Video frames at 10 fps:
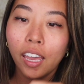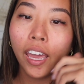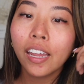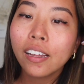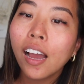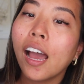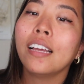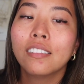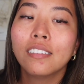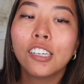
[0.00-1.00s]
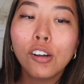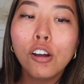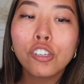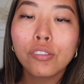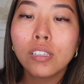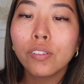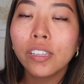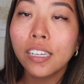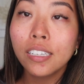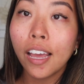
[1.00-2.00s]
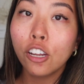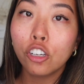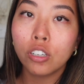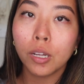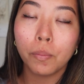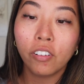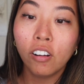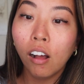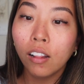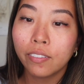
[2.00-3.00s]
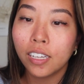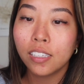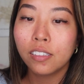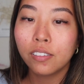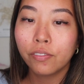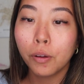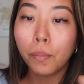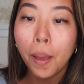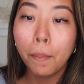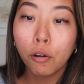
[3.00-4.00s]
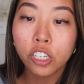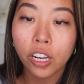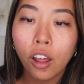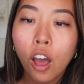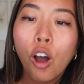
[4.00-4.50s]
And guys, the groceries for the entire trip, for all of us, for my portion,